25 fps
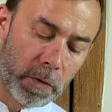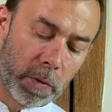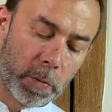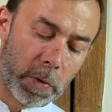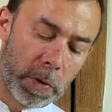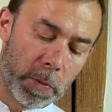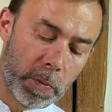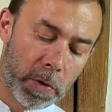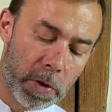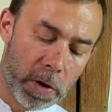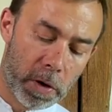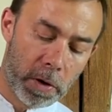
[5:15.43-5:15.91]

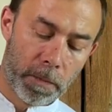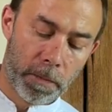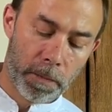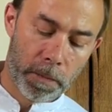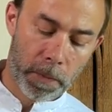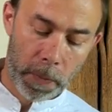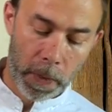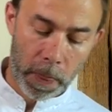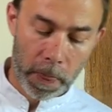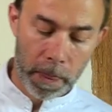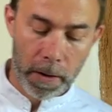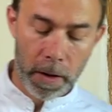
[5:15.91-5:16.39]
people.
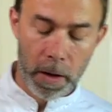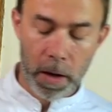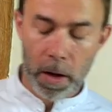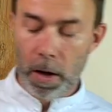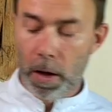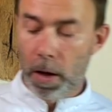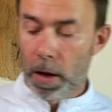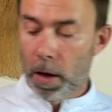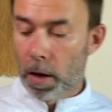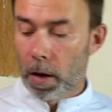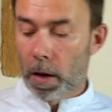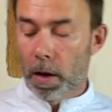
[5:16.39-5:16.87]

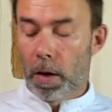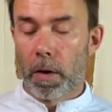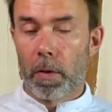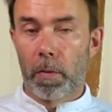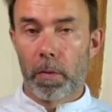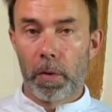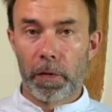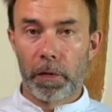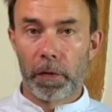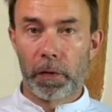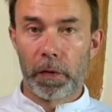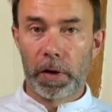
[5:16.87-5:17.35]

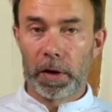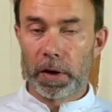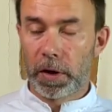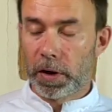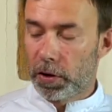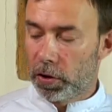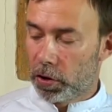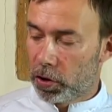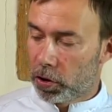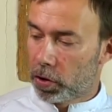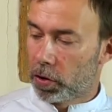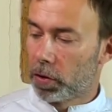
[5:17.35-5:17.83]
We
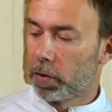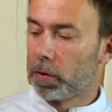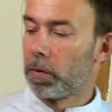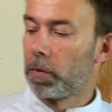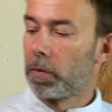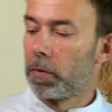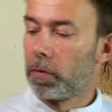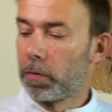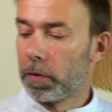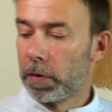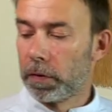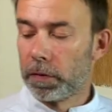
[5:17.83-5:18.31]
finish
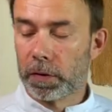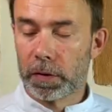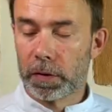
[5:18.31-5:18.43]
with